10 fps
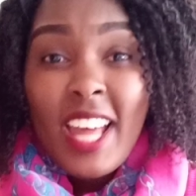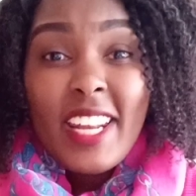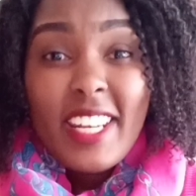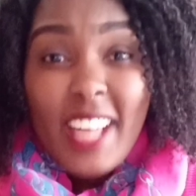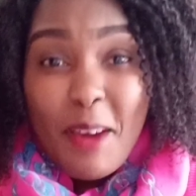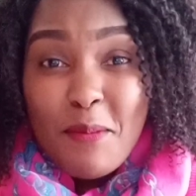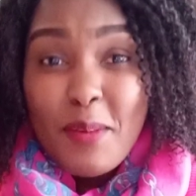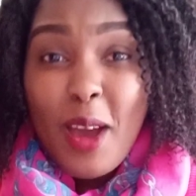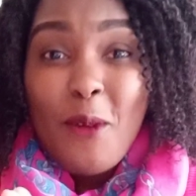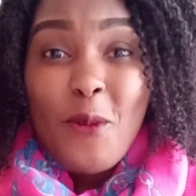
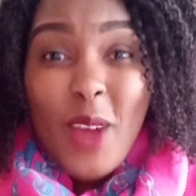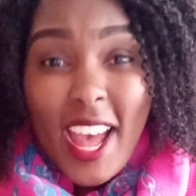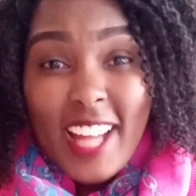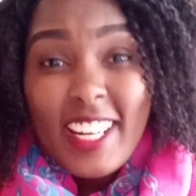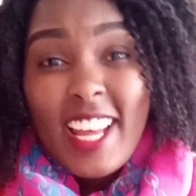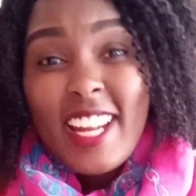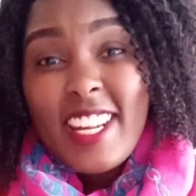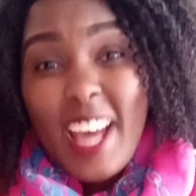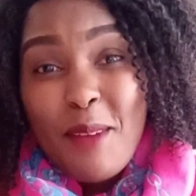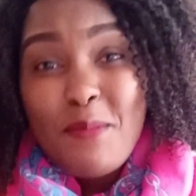Number one,
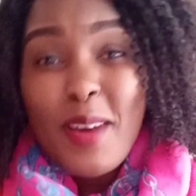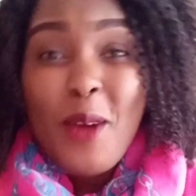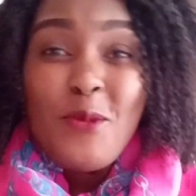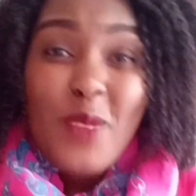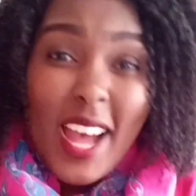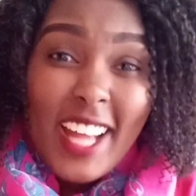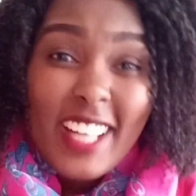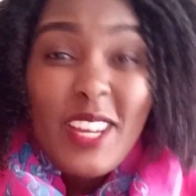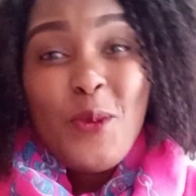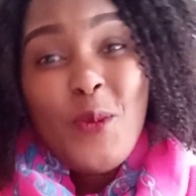number one,
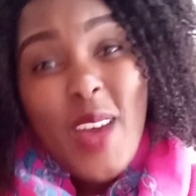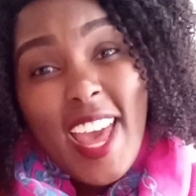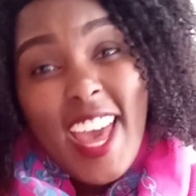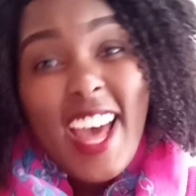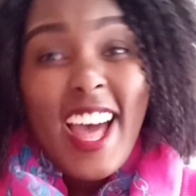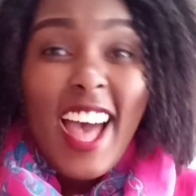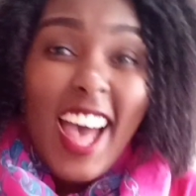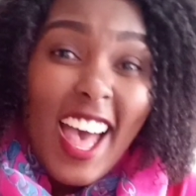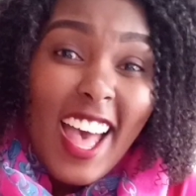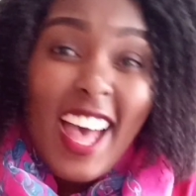where
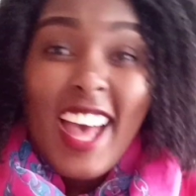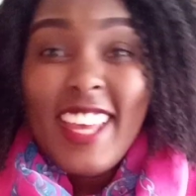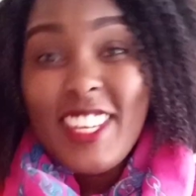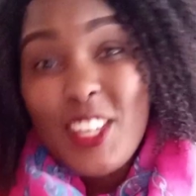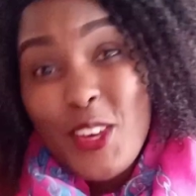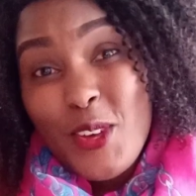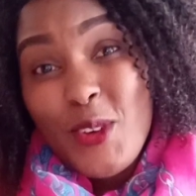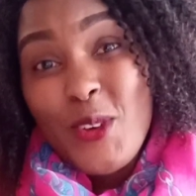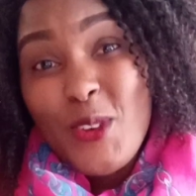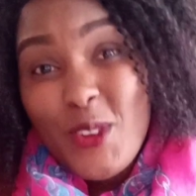are
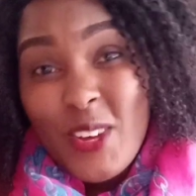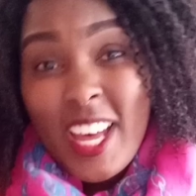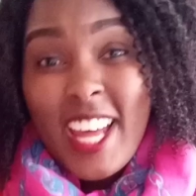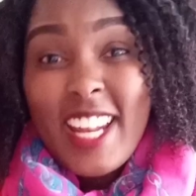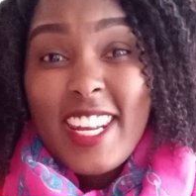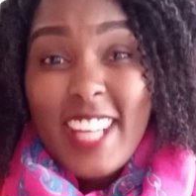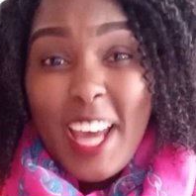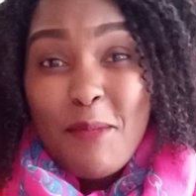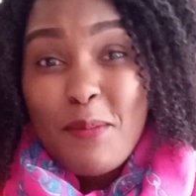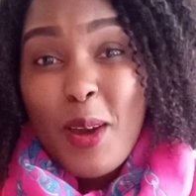you?
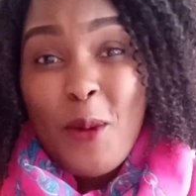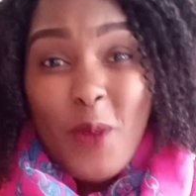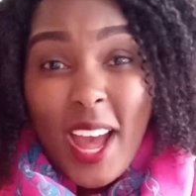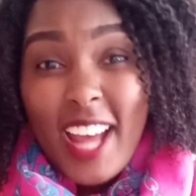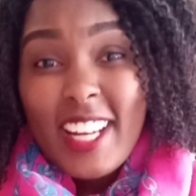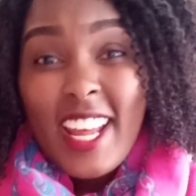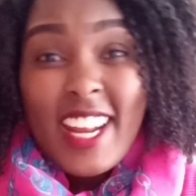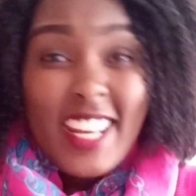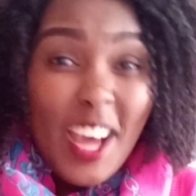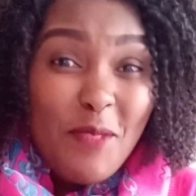Number one,
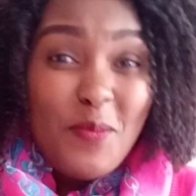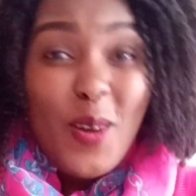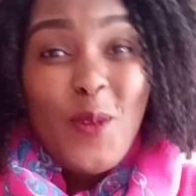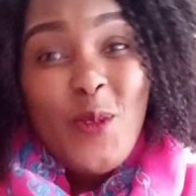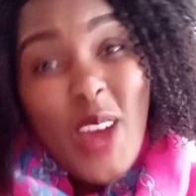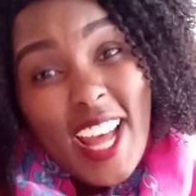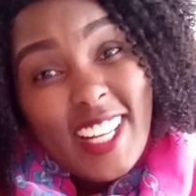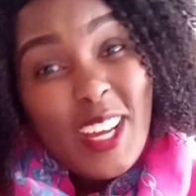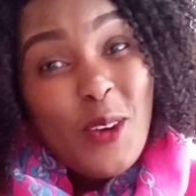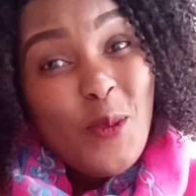number
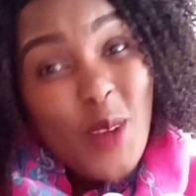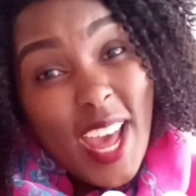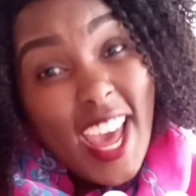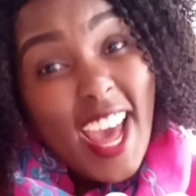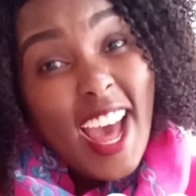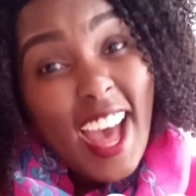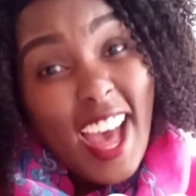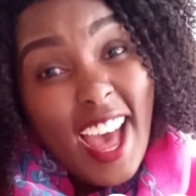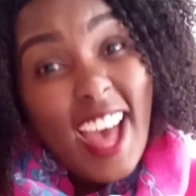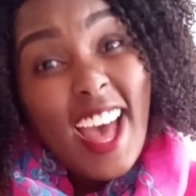one, where
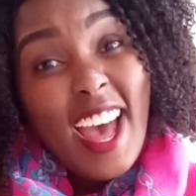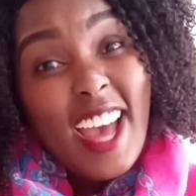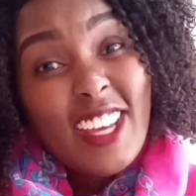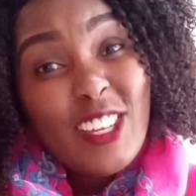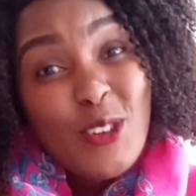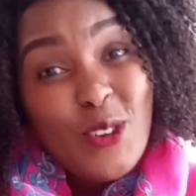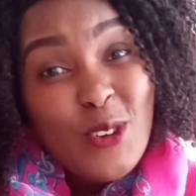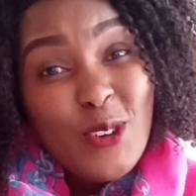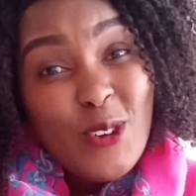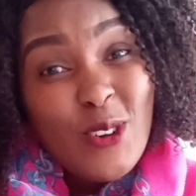are you?
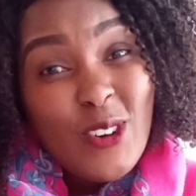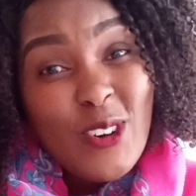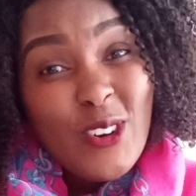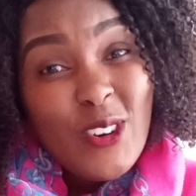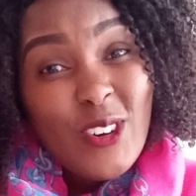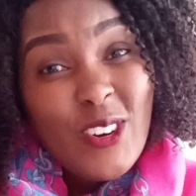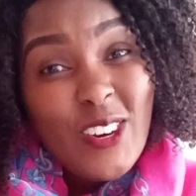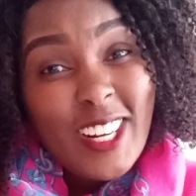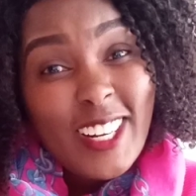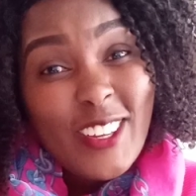
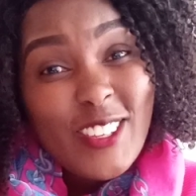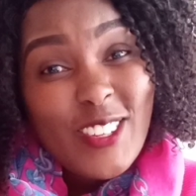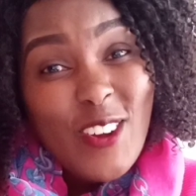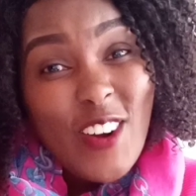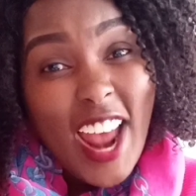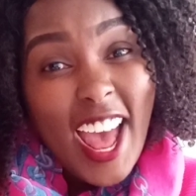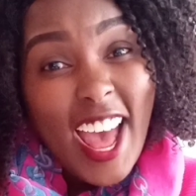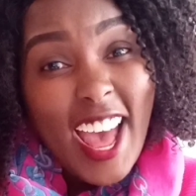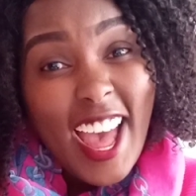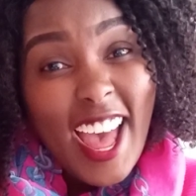Close your
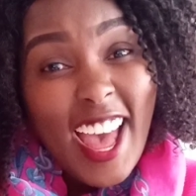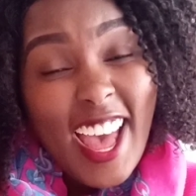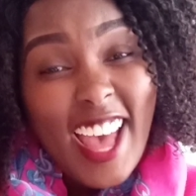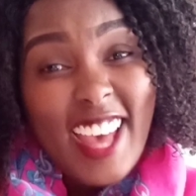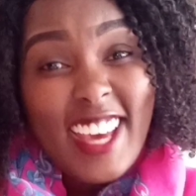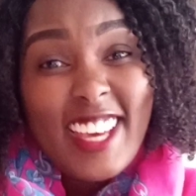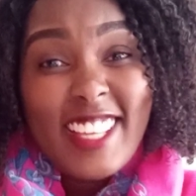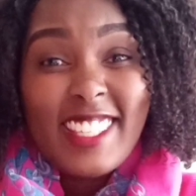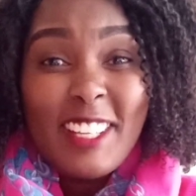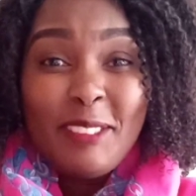eyes.